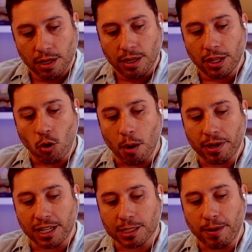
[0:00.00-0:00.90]
the
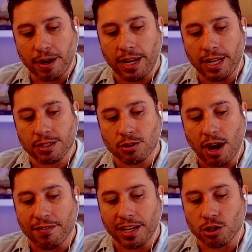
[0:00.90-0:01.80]
corporate experience,
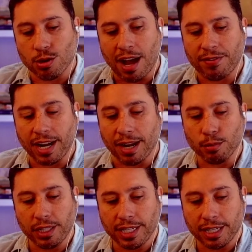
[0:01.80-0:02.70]
driving in traffic, I
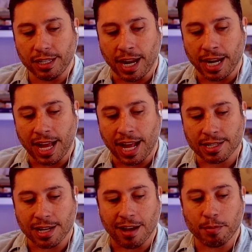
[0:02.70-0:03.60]
really didn't like that
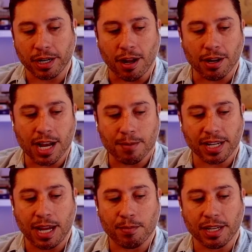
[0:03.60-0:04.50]
stuff, but it all kind of
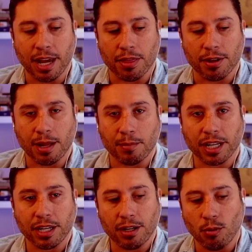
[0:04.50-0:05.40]
came together and I'm
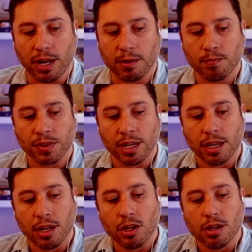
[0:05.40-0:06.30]
like, you know what?
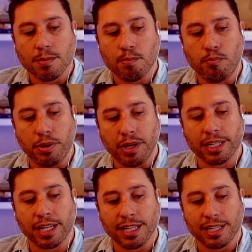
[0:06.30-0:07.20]

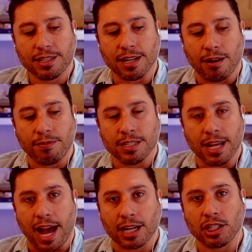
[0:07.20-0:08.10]
Building this stuff is
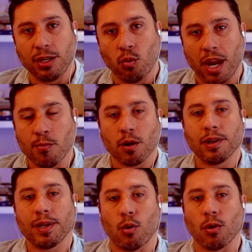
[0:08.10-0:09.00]
actually way more
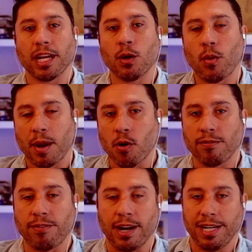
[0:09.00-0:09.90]
rewarding, way more
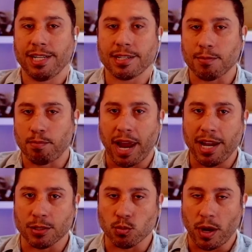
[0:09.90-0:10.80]
fun, and it doesn't pay
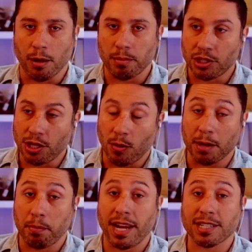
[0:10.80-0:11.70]
as well, but you know what?
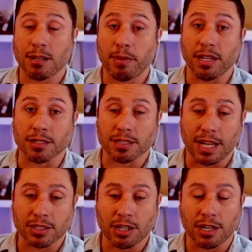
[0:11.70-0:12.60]
It pays the bills and
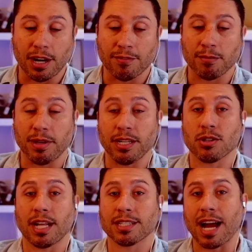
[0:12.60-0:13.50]
that's good enough for me.
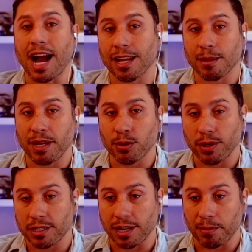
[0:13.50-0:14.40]
So that's kind of the big
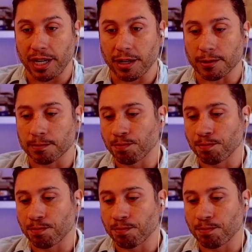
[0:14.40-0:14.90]
reason I'm here.